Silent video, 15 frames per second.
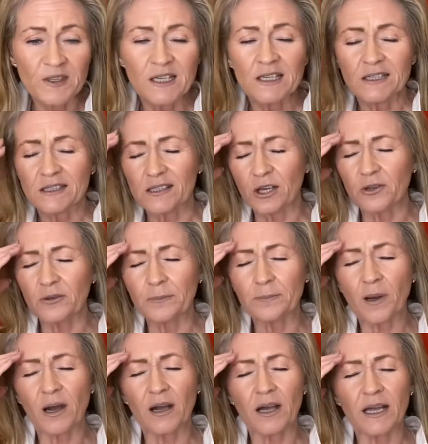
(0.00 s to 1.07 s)
So
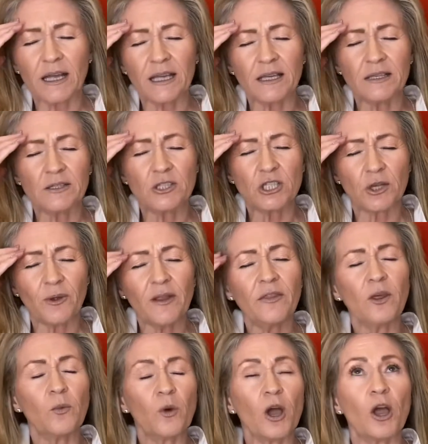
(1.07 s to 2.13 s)
by doing the
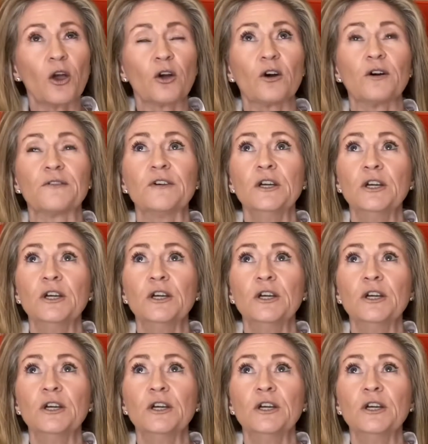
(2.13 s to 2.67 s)
work of